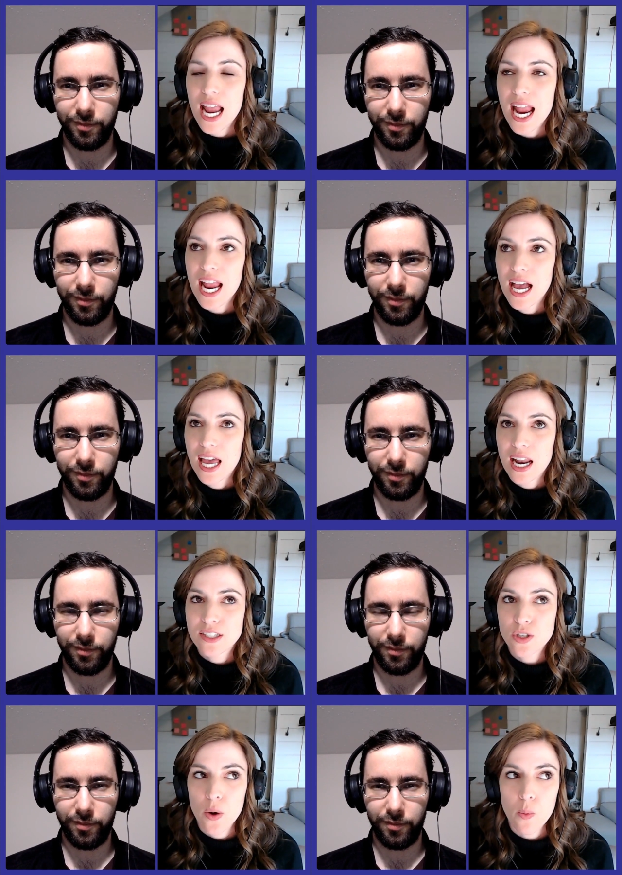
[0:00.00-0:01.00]
Speaker 1: And
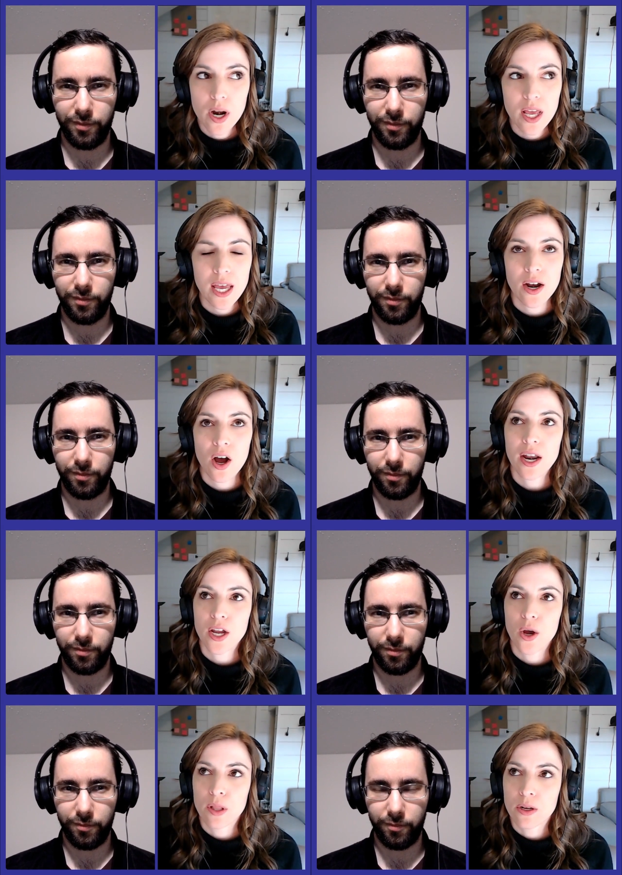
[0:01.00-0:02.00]
so I want to hit on and
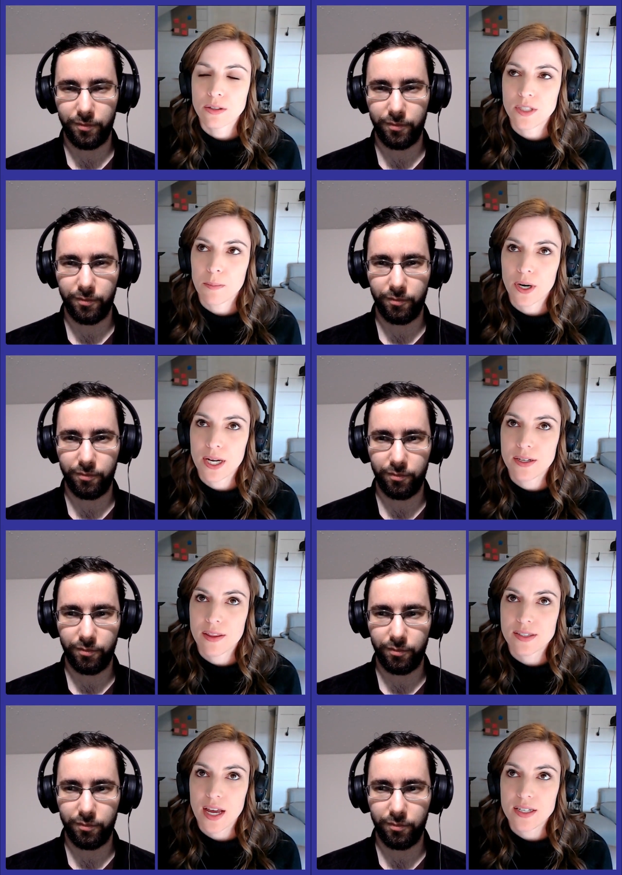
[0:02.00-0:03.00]
go a little deeper into
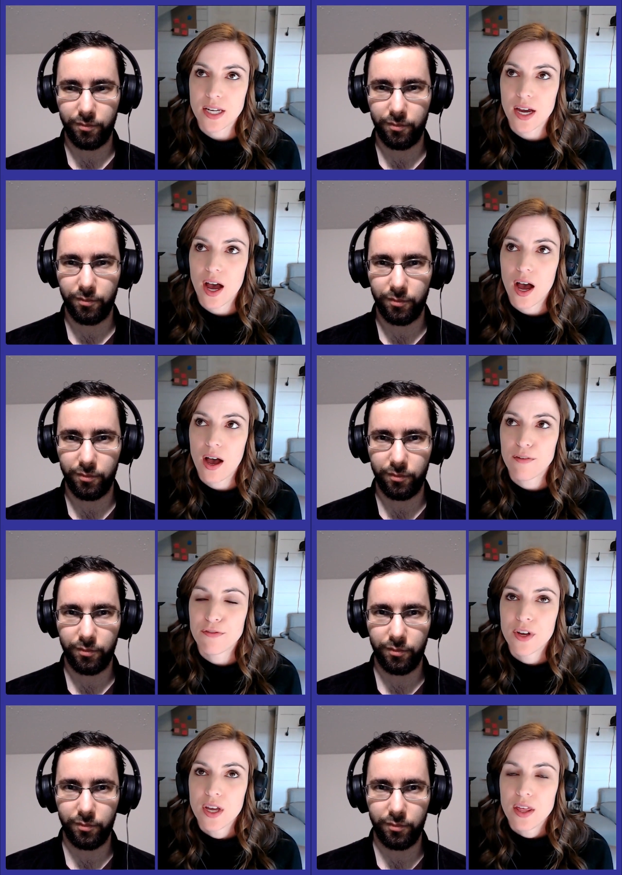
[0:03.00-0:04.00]
this idea of
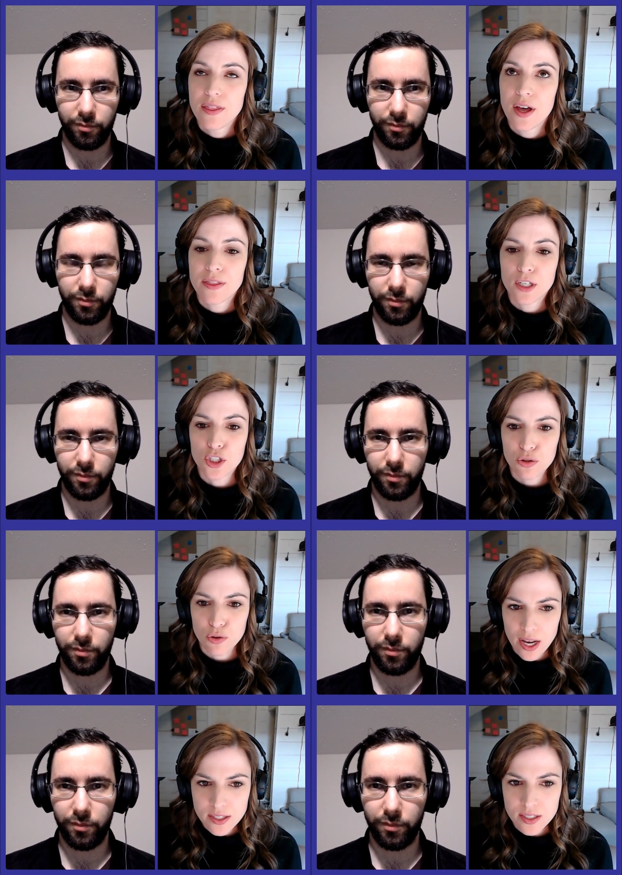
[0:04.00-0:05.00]
the the
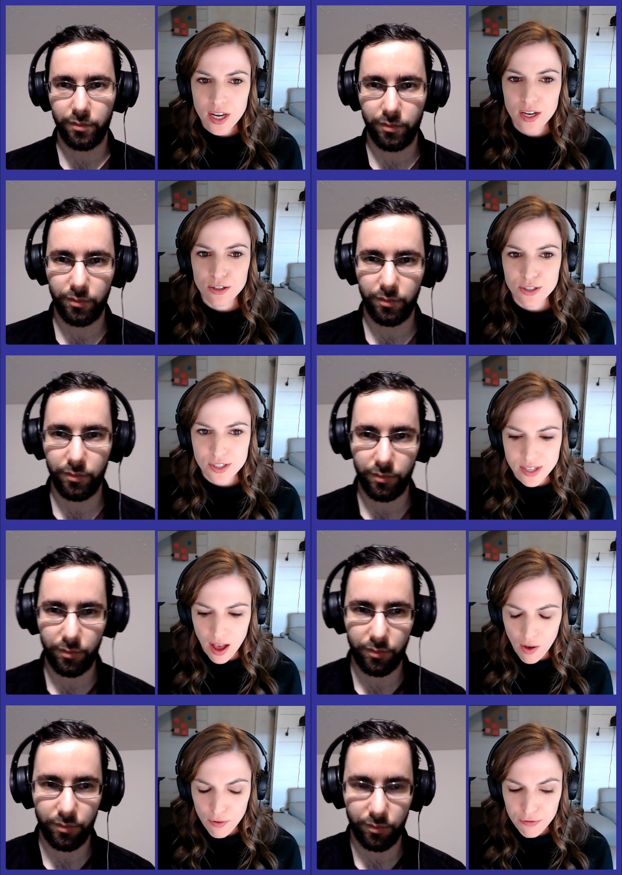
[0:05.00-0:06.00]
trust in
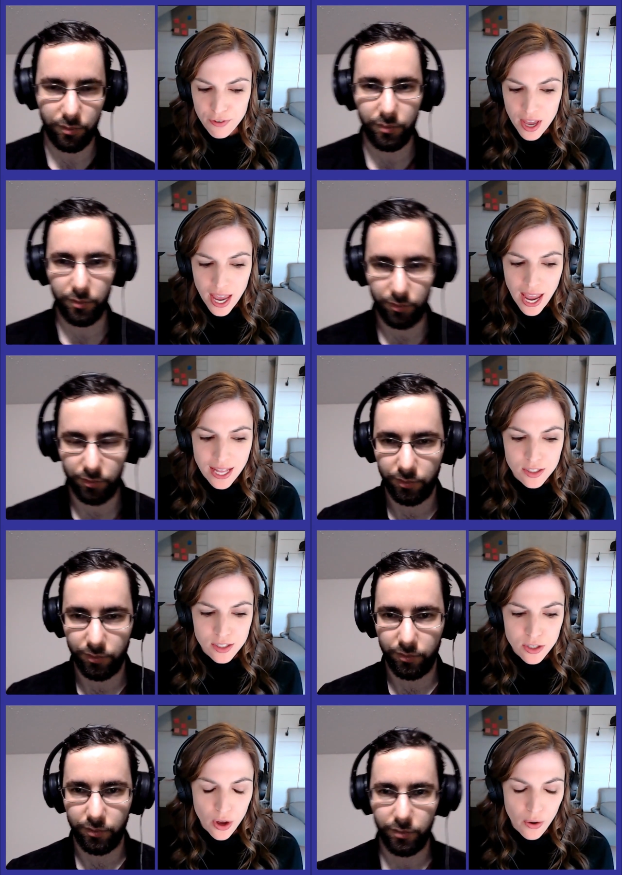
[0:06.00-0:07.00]
yourself. And
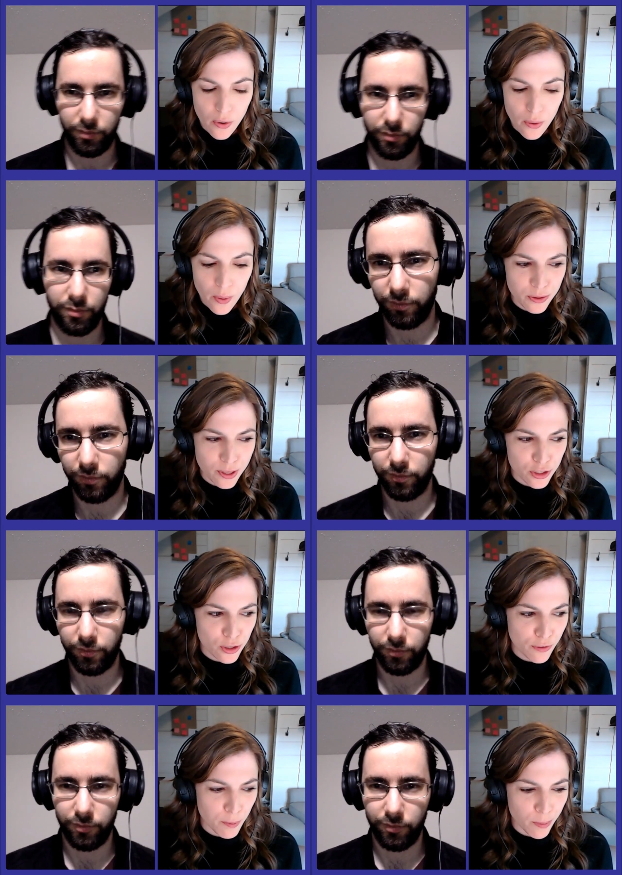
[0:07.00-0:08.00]
so there's two
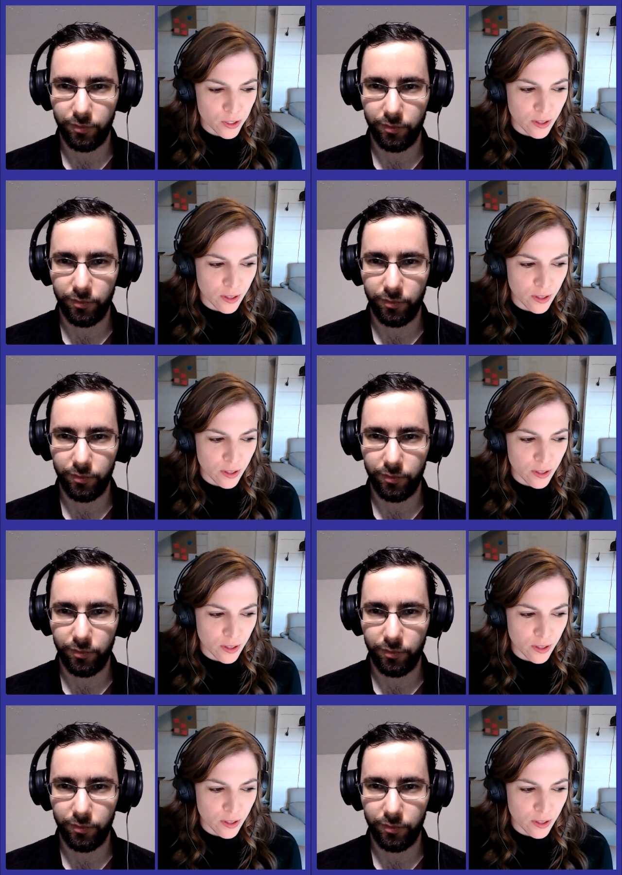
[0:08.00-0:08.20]
different books on